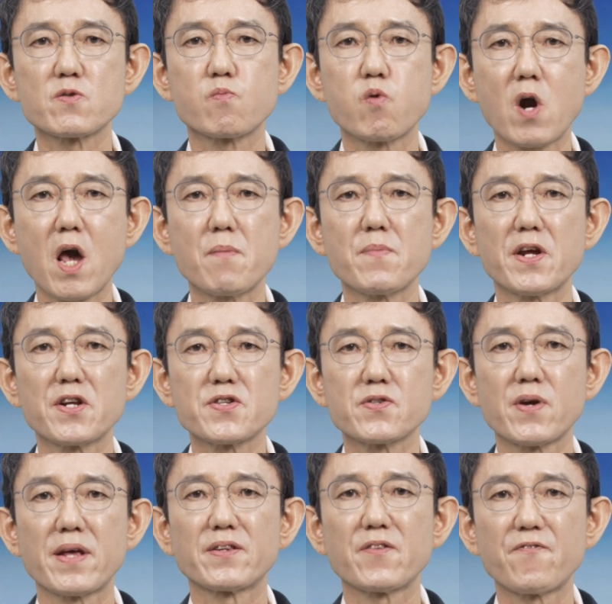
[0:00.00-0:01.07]
Prime
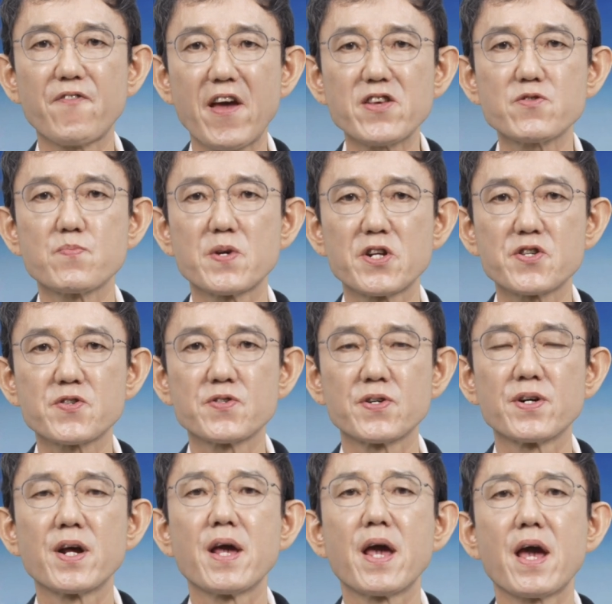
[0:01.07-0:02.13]
Minister and Defense
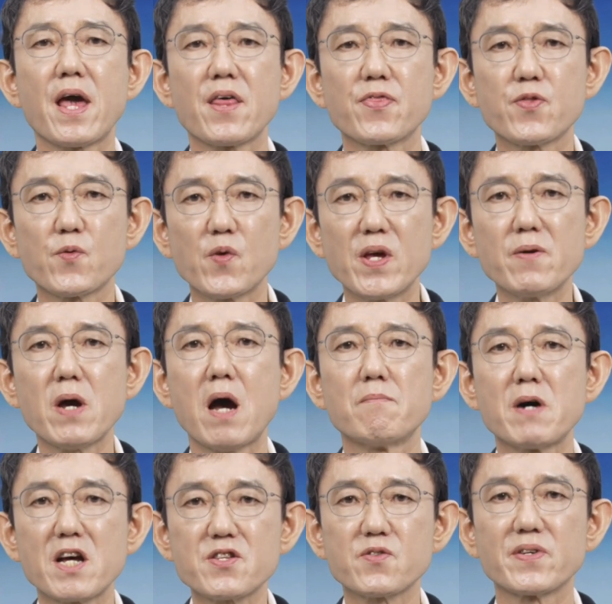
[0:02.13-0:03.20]
Minister and 3
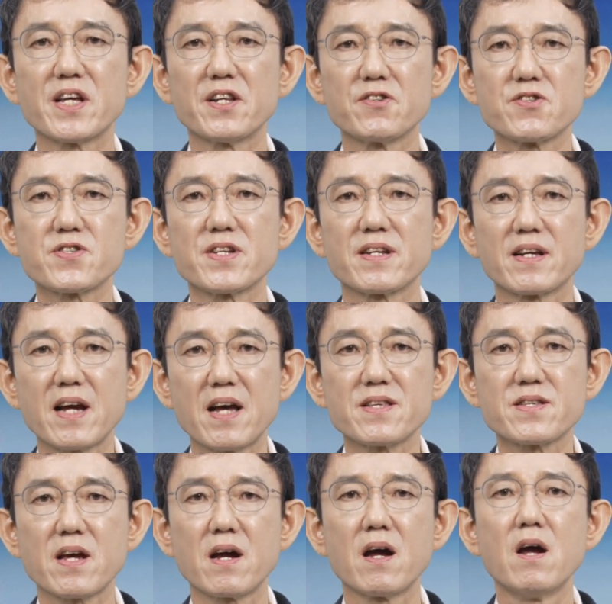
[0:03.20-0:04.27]
Hamas leaders in
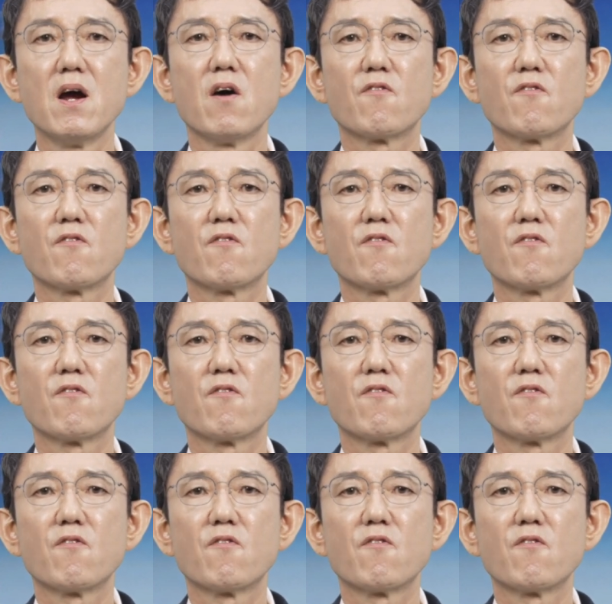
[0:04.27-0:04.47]
Gaza